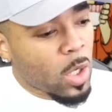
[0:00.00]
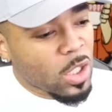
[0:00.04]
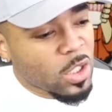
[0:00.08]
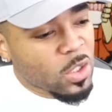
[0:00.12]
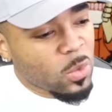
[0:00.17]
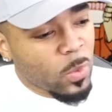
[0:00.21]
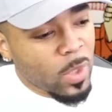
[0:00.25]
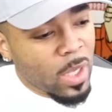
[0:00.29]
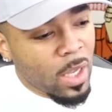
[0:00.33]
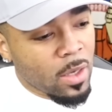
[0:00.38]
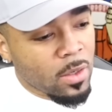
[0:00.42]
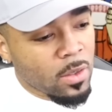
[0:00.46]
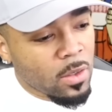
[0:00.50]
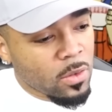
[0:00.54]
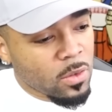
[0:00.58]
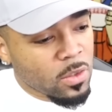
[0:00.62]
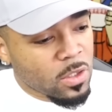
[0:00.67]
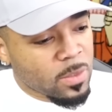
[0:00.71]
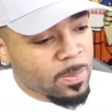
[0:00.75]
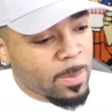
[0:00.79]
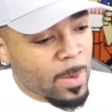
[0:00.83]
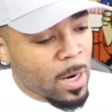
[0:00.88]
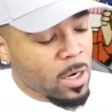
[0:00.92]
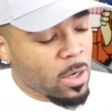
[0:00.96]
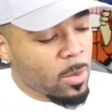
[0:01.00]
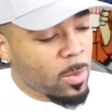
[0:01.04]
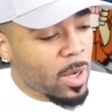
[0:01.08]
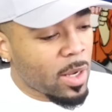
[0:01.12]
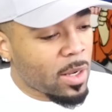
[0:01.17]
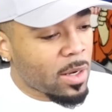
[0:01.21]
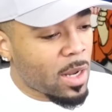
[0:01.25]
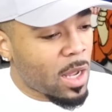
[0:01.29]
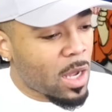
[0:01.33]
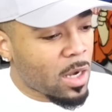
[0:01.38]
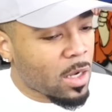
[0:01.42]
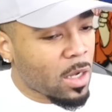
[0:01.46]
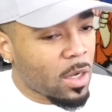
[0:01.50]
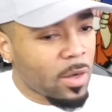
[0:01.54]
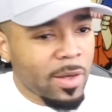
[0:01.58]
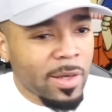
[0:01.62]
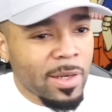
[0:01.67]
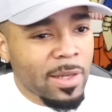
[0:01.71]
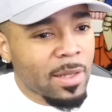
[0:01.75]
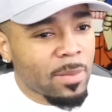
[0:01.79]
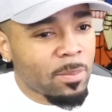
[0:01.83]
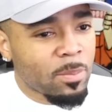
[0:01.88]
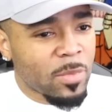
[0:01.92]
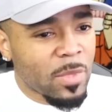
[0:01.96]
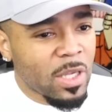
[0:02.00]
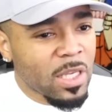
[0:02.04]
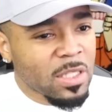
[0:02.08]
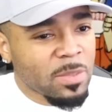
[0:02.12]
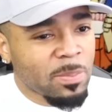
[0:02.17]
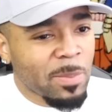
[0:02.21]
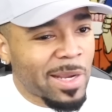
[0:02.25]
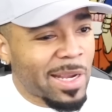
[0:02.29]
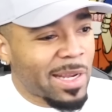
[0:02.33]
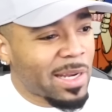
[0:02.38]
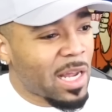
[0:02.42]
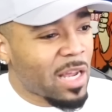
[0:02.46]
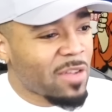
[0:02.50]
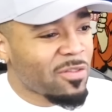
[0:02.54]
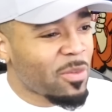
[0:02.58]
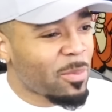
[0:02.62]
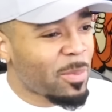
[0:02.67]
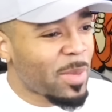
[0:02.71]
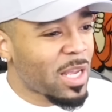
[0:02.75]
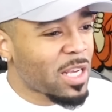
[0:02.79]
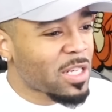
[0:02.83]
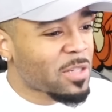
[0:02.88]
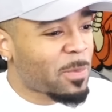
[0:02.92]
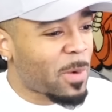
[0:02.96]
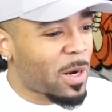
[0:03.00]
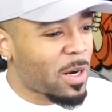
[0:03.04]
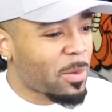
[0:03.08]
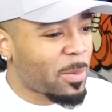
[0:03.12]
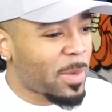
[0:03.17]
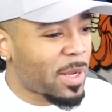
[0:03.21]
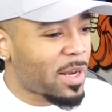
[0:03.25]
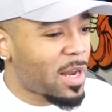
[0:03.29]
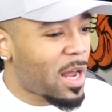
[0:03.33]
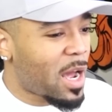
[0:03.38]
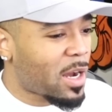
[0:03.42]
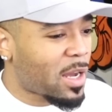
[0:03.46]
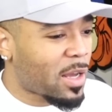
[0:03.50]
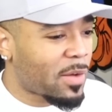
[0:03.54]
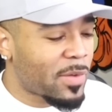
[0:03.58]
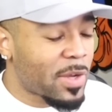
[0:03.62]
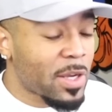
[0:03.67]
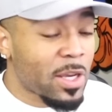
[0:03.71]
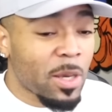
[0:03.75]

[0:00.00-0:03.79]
Okay, so we got another Spider-Man knockoff. And this may not even be a Spider-Man knockoff.